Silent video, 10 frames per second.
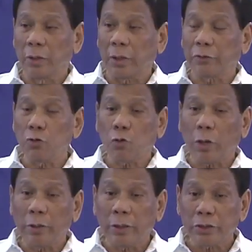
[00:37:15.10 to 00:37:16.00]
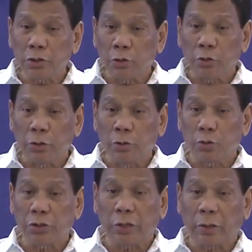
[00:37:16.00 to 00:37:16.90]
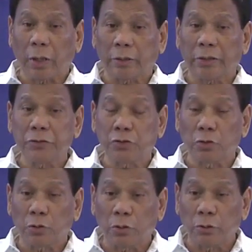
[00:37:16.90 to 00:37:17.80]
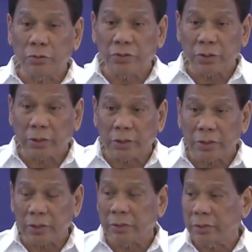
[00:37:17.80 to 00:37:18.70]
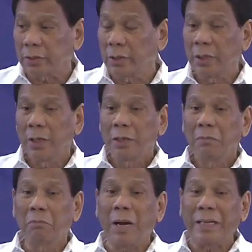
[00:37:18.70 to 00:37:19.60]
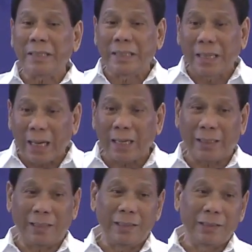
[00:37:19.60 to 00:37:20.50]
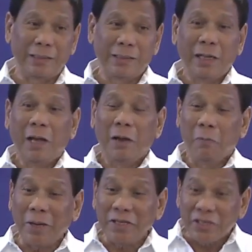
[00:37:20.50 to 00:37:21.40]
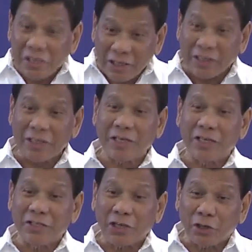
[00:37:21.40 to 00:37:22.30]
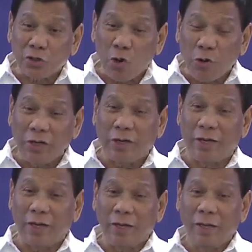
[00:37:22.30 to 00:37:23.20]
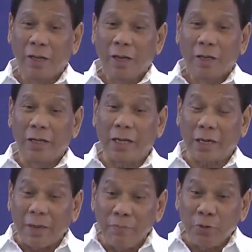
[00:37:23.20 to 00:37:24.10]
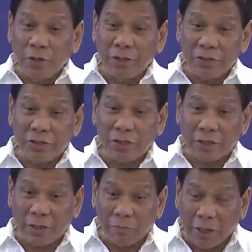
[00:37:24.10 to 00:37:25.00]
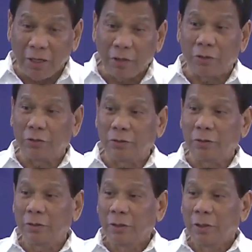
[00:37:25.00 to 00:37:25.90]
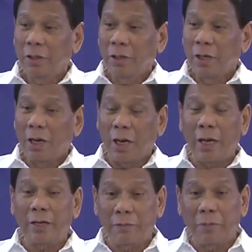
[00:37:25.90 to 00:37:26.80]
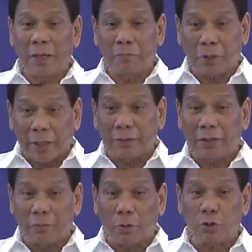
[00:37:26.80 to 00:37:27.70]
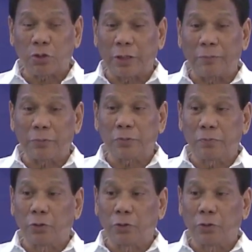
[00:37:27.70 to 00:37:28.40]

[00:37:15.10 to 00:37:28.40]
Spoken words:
That you cannot use it against your own citizens. My God, my citizens are joining the communist rebellion, and my brother Muslims,